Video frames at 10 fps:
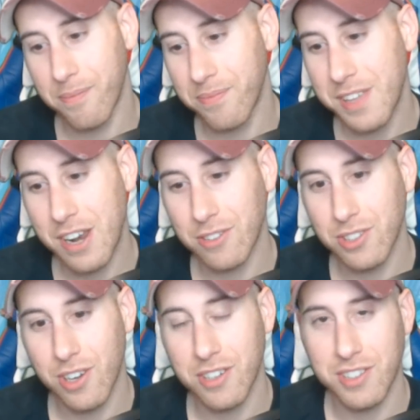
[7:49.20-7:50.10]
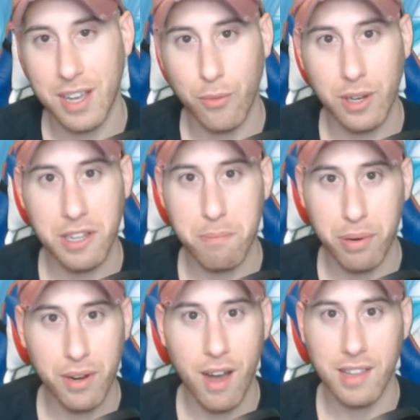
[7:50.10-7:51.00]
you know, starts like really
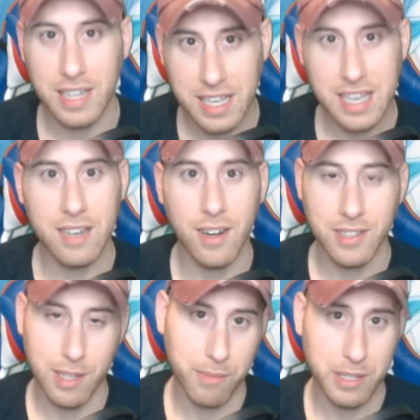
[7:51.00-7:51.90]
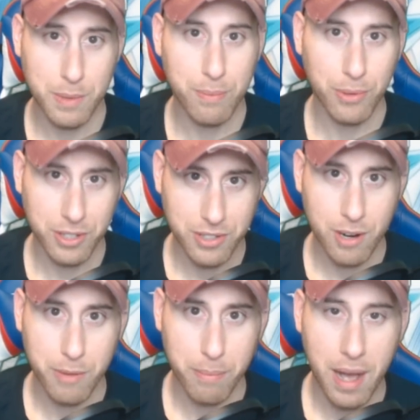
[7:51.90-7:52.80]
putting on the heat on some of these people in the
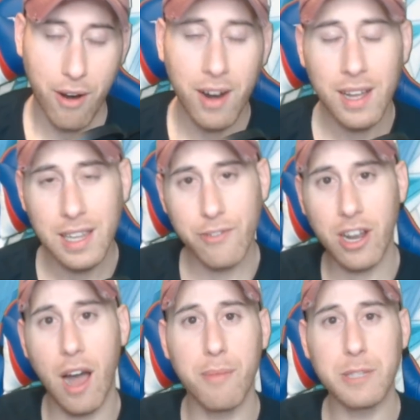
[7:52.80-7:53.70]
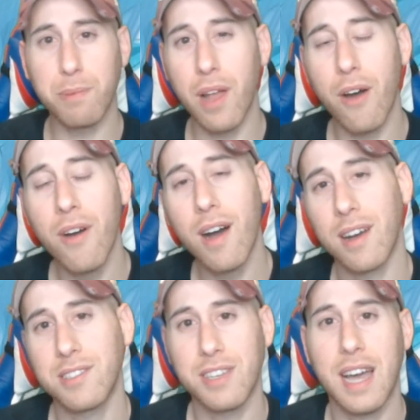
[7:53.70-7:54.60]
Tournament of Power. Leave your comments below.
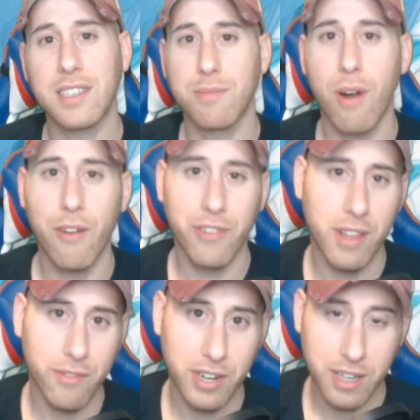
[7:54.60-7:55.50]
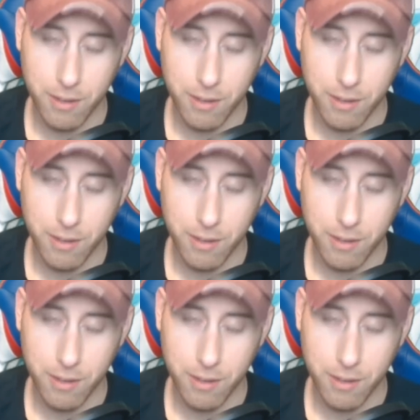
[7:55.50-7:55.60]
I'll see you guys tomorrow for another video.